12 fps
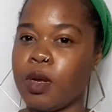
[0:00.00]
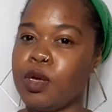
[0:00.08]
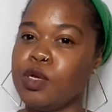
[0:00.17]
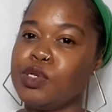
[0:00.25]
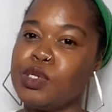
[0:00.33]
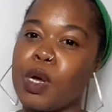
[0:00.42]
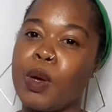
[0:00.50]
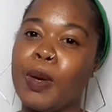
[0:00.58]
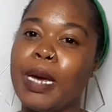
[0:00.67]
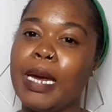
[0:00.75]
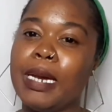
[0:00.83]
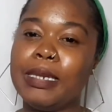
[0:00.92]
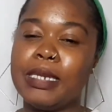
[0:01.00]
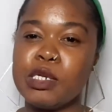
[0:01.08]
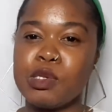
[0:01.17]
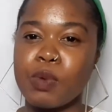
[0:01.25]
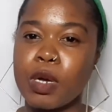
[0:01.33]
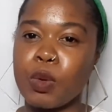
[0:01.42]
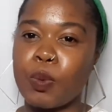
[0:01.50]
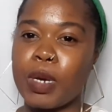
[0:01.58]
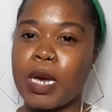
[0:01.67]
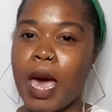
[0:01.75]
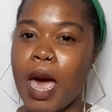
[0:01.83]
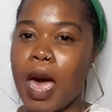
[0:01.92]
So in this one we
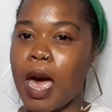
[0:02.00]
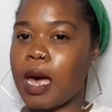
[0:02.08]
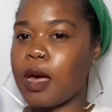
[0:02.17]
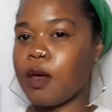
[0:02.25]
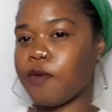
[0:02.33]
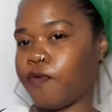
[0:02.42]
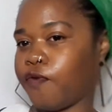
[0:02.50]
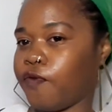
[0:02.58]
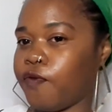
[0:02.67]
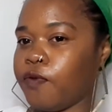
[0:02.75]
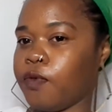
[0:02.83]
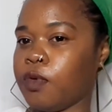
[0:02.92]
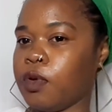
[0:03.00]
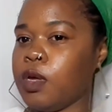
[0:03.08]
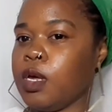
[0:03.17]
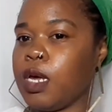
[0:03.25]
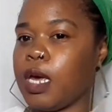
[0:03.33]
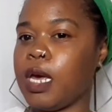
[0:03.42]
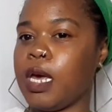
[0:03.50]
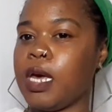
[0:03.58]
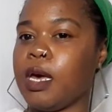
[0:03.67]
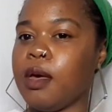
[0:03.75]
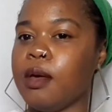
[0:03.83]
have a